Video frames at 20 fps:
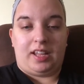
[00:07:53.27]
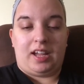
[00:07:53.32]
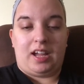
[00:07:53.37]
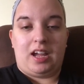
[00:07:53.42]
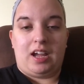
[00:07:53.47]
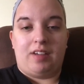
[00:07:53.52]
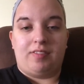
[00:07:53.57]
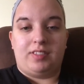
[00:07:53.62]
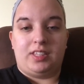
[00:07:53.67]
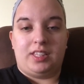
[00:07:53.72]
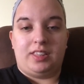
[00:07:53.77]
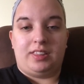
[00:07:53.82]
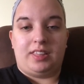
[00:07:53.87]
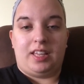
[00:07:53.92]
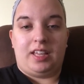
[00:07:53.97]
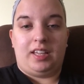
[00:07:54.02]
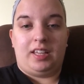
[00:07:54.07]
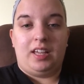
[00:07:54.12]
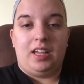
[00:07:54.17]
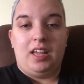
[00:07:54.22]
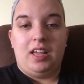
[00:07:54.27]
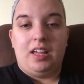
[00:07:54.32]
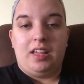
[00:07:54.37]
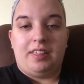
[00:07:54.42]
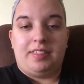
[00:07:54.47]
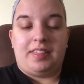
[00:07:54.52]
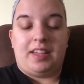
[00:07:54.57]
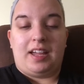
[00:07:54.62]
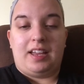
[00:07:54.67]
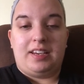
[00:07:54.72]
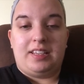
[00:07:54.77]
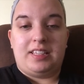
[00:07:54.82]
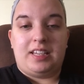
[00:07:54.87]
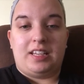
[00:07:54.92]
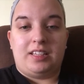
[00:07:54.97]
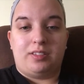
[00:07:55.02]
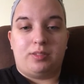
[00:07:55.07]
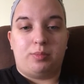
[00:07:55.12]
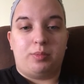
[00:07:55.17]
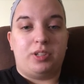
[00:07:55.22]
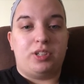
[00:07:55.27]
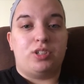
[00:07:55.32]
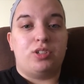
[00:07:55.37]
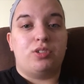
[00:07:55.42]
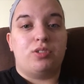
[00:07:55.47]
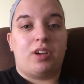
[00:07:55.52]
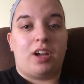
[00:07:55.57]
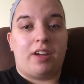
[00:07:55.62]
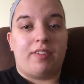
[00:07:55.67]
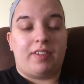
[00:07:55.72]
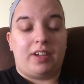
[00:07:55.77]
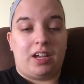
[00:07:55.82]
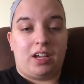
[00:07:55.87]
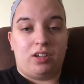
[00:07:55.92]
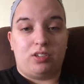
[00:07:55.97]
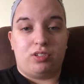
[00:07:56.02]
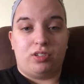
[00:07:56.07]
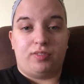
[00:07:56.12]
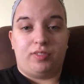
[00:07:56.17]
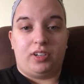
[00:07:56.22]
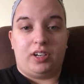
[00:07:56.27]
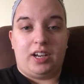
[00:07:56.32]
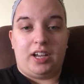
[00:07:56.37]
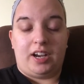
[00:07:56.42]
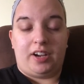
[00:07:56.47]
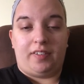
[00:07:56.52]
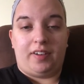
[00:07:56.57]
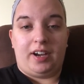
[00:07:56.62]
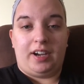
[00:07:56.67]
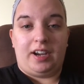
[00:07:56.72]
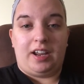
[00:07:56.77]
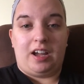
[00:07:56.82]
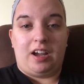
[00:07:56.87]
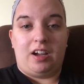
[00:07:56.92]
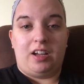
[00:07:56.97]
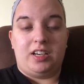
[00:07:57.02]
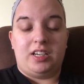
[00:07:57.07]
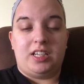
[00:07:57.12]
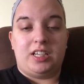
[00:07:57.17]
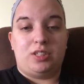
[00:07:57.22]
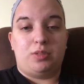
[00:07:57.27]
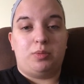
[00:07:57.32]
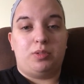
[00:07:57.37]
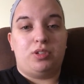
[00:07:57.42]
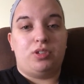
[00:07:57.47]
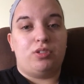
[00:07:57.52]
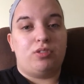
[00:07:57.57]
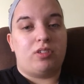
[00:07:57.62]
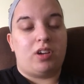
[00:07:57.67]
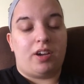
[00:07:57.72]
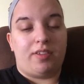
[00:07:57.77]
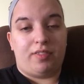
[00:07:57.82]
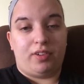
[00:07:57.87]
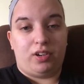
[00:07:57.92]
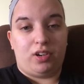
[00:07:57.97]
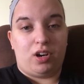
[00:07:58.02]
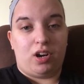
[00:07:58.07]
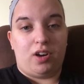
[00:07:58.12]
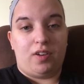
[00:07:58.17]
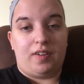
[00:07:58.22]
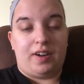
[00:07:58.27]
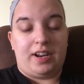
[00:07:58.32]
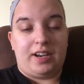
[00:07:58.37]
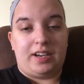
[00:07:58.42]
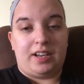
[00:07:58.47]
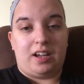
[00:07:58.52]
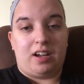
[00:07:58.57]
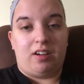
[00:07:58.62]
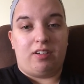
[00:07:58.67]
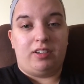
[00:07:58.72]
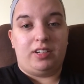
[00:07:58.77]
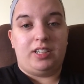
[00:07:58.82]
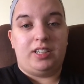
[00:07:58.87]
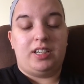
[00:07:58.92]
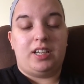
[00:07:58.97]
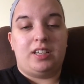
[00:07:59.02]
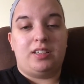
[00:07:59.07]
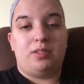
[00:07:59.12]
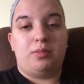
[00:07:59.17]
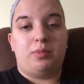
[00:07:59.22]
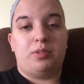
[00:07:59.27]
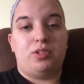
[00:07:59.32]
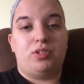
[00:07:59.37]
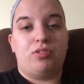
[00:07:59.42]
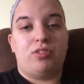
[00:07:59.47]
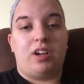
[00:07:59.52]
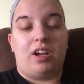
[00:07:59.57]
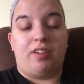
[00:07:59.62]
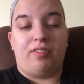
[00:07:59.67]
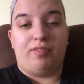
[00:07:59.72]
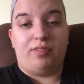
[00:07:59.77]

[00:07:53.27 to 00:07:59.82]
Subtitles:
I have to think that yes, we do have a house over our head right now, and yes, we do have a car right now, and yes, we do have